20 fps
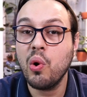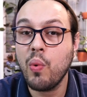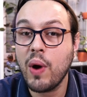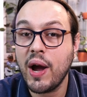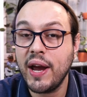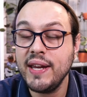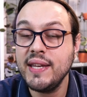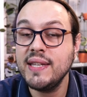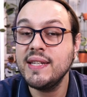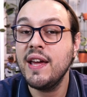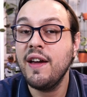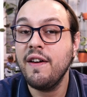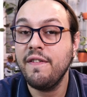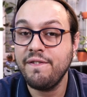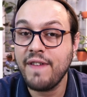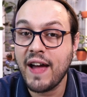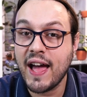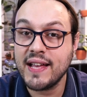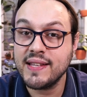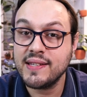quite
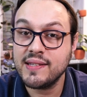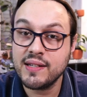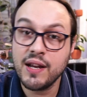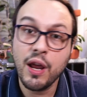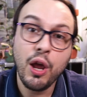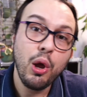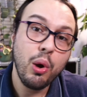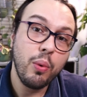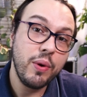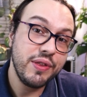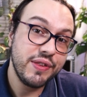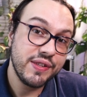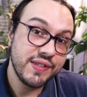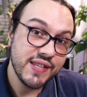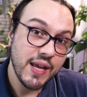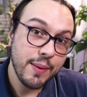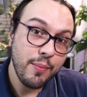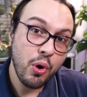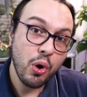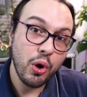fast. With
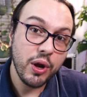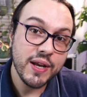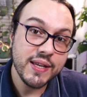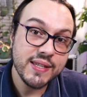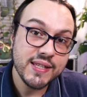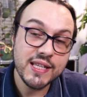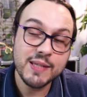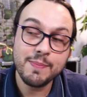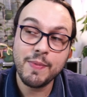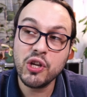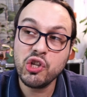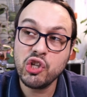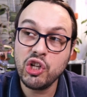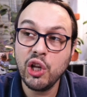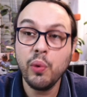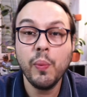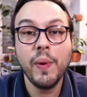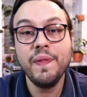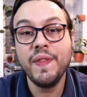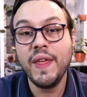some Hoyas,
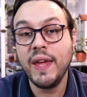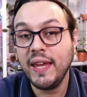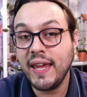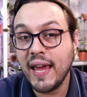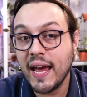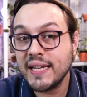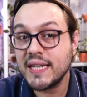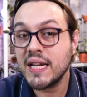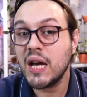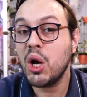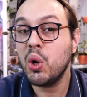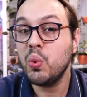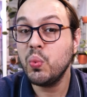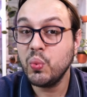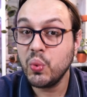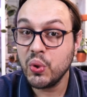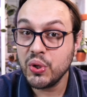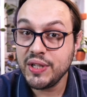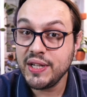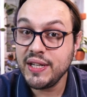especially when they get a
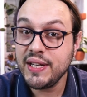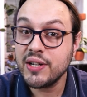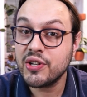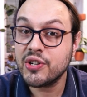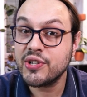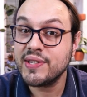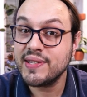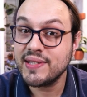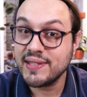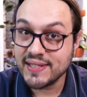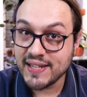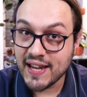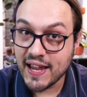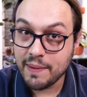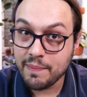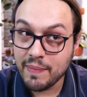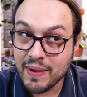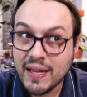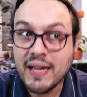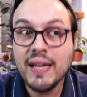woodier
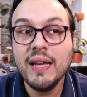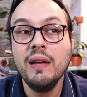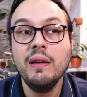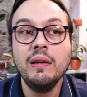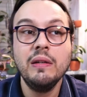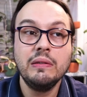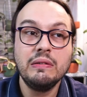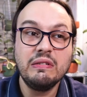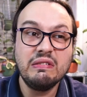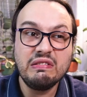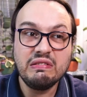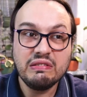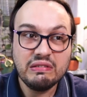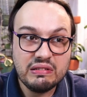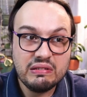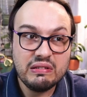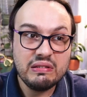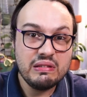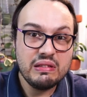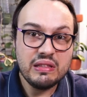stem,
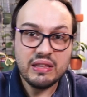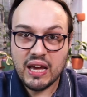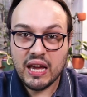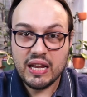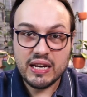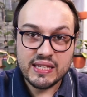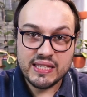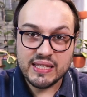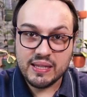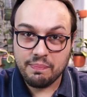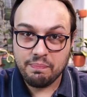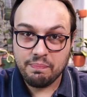Oh, then it's a